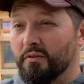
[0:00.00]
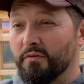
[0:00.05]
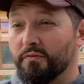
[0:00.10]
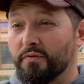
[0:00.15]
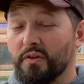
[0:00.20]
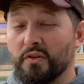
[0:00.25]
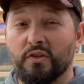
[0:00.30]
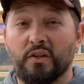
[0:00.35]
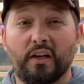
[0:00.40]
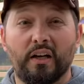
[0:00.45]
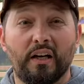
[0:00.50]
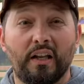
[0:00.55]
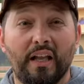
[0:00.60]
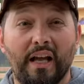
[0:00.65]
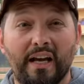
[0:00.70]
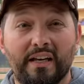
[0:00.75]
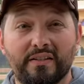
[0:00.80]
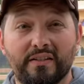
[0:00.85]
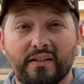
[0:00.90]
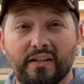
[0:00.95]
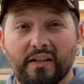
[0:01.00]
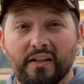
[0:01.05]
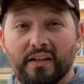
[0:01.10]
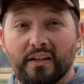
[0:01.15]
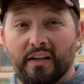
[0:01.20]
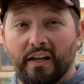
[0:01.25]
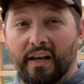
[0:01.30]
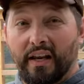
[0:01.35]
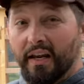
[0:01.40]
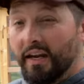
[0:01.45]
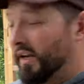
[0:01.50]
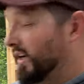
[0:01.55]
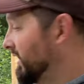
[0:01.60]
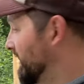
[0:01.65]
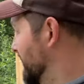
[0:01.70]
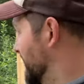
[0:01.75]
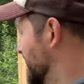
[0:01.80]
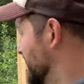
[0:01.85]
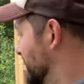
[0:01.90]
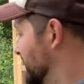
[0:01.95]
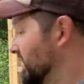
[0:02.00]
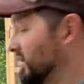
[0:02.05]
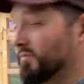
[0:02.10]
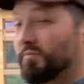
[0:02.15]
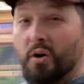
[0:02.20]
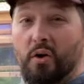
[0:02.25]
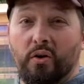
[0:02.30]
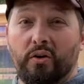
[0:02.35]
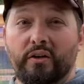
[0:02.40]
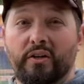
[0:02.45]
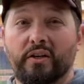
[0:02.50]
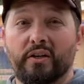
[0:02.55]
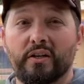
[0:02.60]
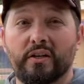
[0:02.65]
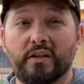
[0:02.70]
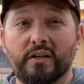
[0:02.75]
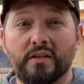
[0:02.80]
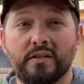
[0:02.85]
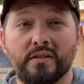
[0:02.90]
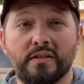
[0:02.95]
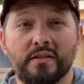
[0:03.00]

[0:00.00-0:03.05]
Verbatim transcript: fishing in Alaska and a smoker